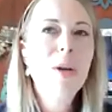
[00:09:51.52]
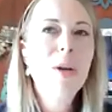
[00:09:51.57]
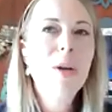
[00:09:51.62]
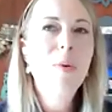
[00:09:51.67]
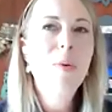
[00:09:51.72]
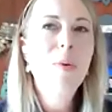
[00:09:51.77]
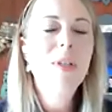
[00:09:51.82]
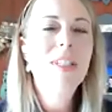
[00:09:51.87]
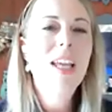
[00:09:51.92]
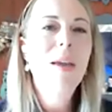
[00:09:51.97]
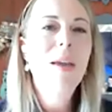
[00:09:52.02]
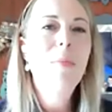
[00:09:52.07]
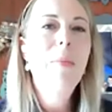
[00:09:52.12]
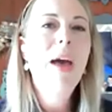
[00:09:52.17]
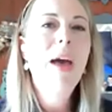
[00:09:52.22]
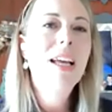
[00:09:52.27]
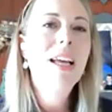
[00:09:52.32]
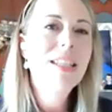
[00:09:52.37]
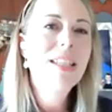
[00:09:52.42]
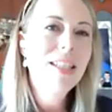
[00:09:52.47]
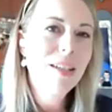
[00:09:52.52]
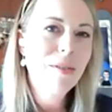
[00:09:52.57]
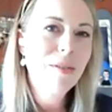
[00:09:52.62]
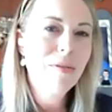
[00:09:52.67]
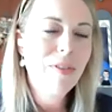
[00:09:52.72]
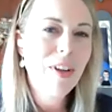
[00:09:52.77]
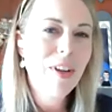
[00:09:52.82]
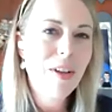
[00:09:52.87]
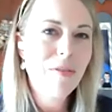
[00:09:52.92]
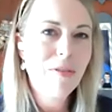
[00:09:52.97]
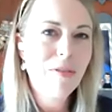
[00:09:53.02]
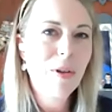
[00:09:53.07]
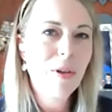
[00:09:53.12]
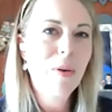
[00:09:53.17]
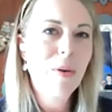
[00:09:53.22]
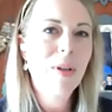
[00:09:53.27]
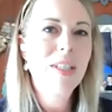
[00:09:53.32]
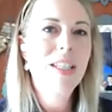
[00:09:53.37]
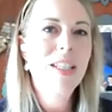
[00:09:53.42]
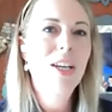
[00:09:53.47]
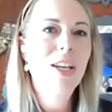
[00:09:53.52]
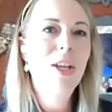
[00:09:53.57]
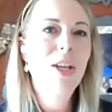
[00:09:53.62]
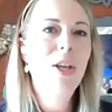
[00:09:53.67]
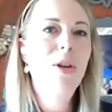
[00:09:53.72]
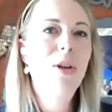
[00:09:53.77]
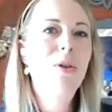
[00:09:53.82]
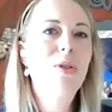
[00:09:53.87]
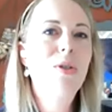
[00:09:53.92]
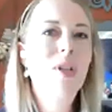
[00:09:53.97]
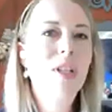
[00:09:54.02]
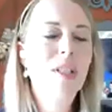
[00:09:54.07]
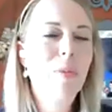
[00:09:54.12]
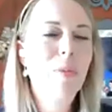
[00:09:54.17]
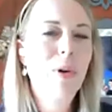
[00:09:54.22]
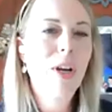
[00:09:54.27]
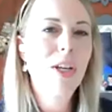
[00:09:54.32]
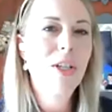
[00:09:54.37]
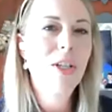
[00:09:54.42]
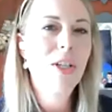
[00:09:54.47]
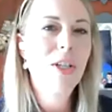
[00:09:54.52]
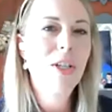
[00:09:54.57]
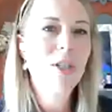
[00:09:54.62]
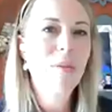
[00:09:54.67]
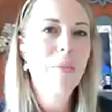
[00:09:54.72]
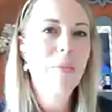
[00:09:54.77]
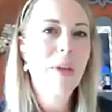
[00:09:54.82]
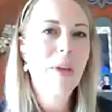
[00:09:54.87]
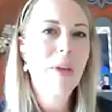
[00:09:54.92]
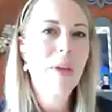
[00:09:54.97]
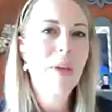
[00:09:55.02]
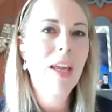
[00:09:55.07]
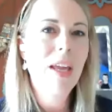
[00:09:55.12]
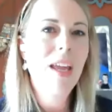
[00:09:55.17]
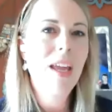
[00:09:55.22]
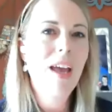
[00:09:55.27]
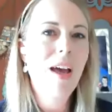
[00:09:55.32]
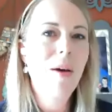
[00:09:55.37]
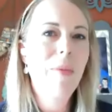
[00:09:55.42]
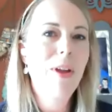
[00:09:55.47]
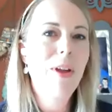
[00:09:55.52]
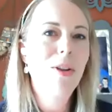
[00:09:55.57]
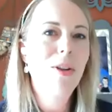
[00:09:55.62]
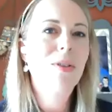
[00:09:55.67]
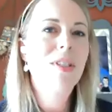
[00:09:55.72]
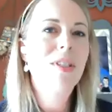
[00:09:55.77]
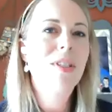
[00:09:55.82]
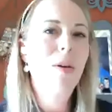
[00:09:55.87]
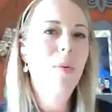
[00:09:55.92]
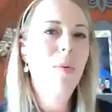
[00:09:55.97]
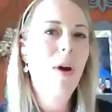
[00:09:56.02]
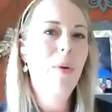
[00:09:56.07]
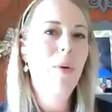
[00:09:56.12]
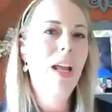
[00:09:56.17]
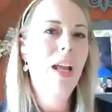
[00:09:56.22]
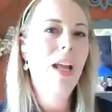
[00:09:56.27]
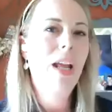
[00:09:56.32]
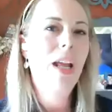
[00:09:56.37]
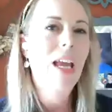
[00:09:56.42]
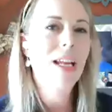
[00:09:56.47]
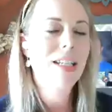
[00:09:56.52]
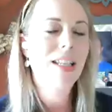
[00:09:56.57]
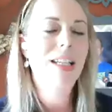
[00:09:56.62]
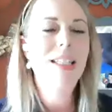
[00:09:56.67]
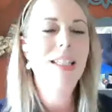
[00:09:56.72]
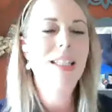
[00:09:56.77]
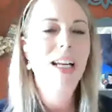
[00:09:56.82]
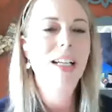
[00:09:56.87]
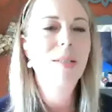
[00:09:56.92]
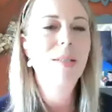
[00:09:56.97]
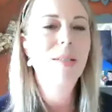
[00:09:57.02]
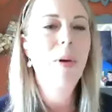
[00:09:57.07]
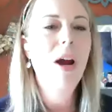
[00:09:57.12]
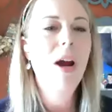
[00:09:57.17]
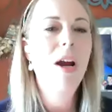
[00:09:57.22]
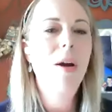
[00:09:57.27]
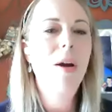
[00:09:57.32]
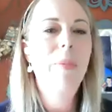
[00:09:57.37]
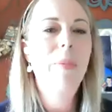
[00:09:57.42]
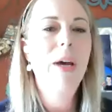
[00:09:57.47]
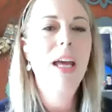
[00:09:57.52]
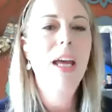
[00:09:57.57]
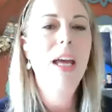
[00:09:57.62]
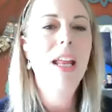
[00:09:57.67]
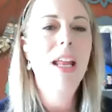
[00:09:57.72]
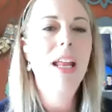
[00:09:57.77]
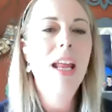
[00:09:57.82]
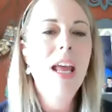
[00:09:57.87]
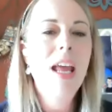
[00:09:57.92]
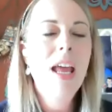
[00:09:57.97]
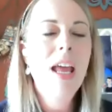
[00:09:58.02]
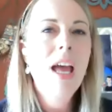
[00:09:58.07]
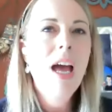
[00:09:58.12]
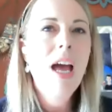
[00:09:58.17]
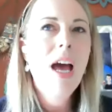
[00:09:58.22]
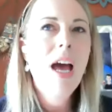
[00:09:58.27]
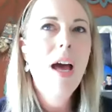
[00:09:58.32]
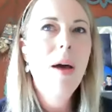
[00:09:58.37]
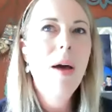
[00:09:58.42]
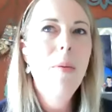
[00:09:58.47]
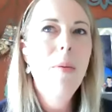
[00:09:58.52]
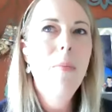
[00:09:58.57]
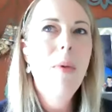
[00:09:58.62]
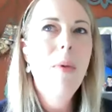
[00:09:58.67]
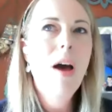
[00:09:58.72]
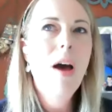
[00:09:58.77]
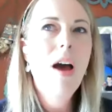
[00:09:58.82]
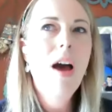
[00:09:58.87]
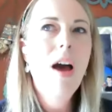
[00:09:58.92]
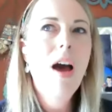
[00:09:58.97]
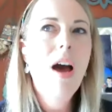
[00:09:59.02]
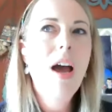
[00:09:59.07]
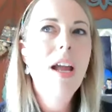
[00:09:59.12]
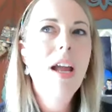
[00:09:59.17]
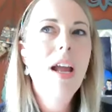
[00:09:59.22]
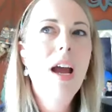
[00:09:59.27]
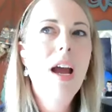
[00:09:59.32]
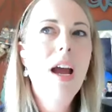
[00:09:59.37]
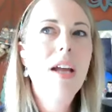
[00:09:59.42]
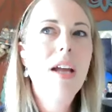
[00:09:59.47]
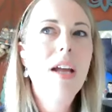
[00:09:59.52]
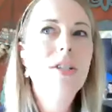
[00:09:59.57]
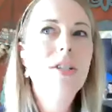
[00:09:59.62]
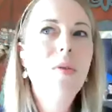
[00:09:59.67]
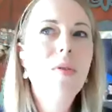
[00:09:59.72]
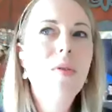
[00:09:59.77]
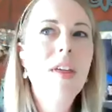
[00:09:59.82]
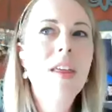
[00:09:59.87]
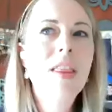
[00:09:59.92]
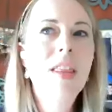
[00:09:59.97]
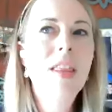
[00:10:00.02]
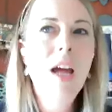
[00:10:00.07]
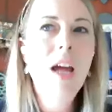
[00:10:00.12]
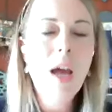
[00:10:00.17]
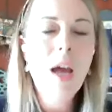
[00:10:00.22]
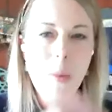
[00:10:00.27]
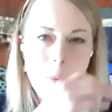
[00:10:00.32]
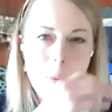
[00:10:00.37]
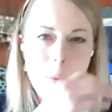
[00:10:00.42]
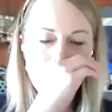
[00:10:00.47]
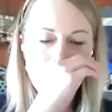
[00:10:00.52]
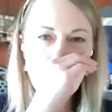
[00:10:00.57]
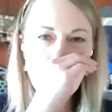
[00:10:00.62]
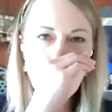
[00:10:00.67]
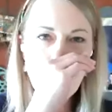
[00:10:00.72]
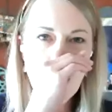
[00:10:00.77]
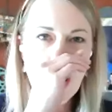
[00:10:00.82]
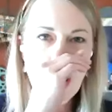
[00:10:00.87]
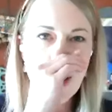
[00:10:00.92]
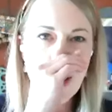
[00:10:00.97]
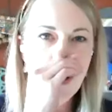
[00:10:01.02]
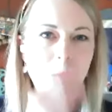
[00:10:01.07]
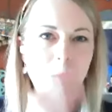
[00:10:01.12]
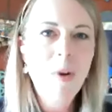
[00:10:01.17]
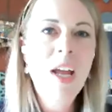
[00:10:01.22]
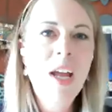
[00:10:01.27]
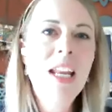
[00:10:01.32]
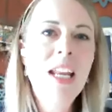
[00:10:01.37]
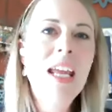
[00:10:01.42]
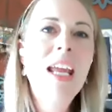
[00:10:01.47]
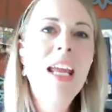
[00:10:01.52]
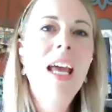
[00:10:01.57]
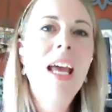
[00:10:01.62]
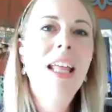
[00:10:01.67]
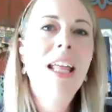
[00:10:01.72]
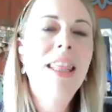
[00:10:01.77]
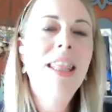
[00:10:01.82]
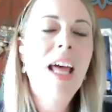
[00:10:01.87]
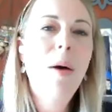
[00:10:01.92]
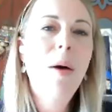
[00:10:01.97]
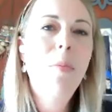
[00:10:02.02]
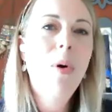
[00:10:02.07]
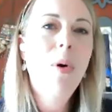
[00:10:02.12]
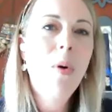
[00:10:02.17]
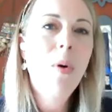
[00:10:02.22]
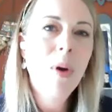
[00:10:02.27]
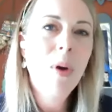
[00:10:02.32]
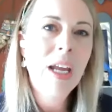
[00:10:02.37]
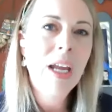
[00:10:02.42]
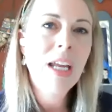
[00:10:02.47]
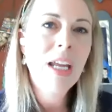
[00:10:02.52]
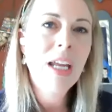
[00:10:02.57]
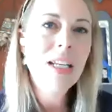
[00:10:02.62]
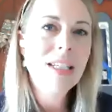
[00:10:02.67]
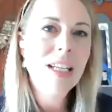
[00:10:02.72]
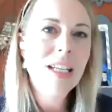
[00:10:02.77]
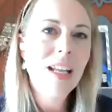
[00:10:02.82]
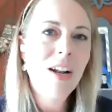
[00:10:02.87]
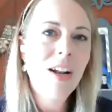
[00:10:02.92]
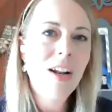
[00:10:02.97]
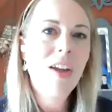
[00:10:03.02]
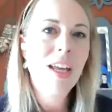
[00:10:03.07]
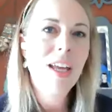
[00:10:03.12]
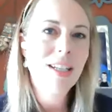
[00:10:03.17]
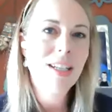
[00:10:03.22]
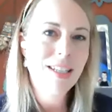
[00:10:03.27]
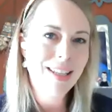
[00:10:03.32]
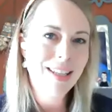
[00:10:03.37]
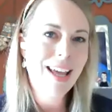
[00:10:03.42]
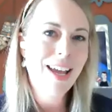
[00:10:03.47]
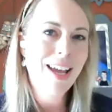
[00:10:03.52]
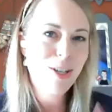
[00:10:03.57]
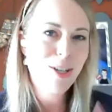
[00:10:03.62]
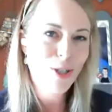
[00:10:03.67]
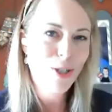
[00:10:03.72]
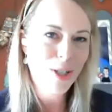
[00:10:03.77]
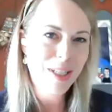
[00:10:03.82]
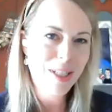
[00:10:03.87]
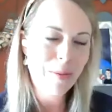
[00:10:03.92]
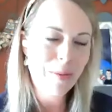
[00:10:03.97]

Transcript: she was a massive influence and a huge inspiration to me. Um, and you'll see why when I get to this next part. But um, I, I don't think that I was quite ready at that point, and I'll get to that in